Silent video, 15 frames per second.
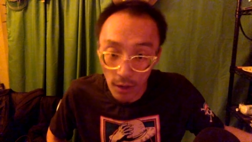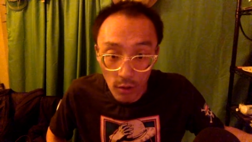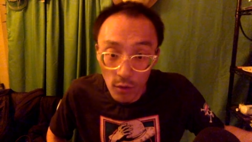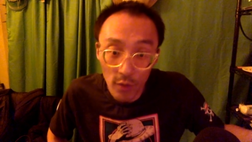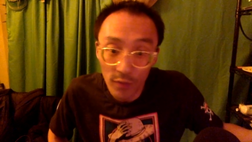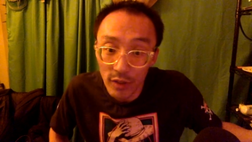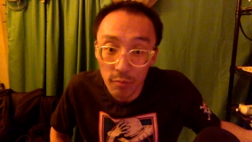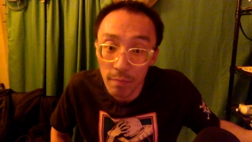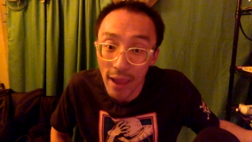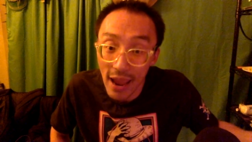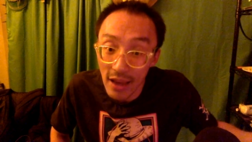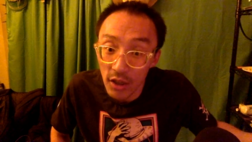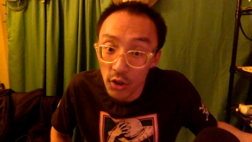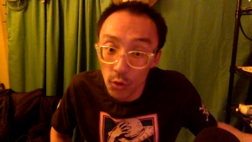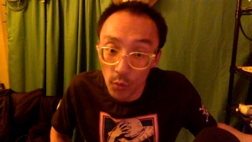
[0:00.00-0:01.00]
I don't know if he's
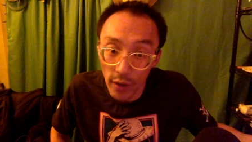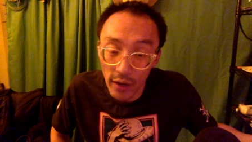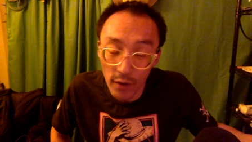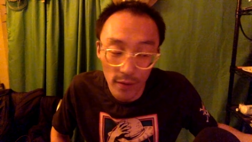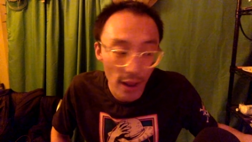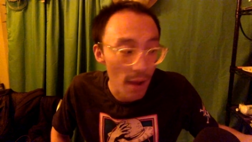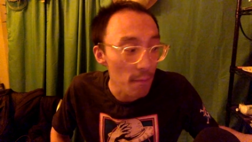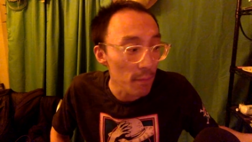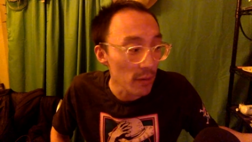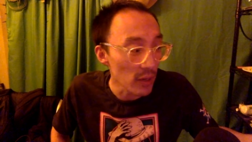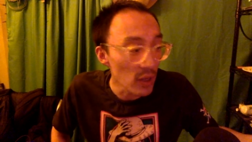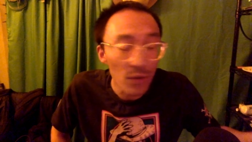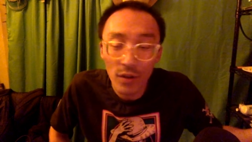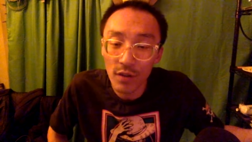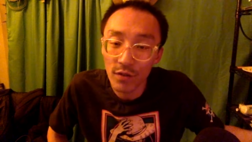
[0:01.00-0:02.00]
passed away or not, but
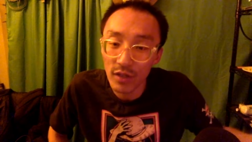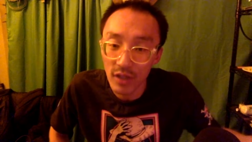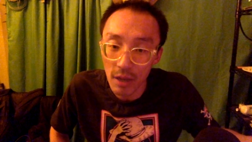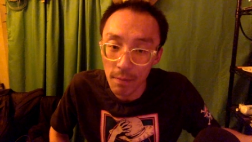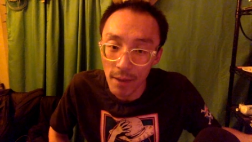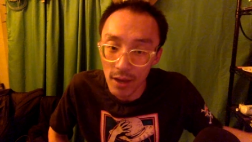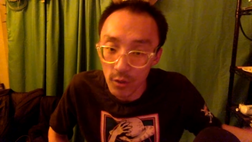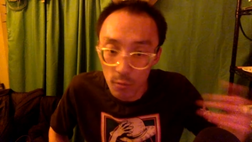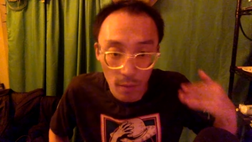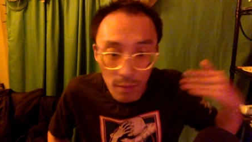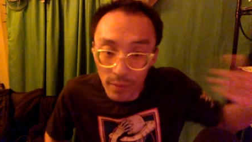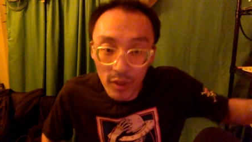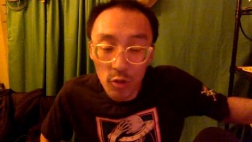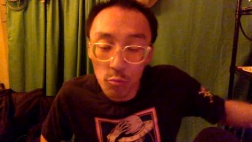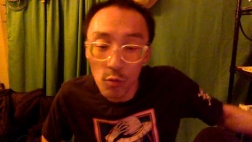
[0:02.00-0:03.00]
even if he's not passed away,
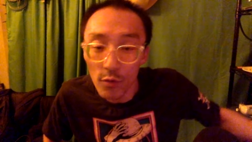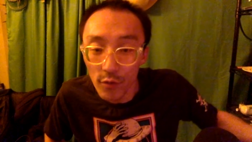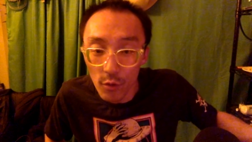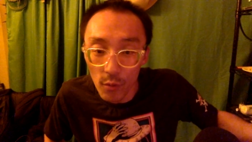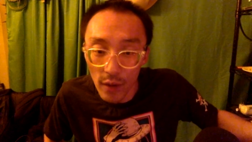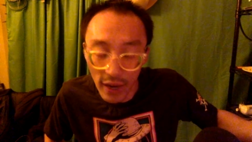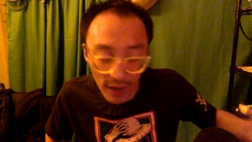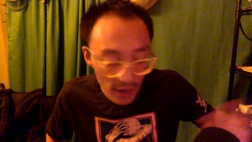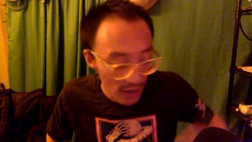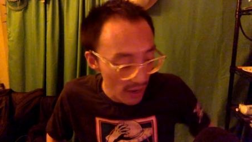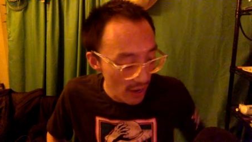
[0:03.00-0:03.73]
maybe he's moved away.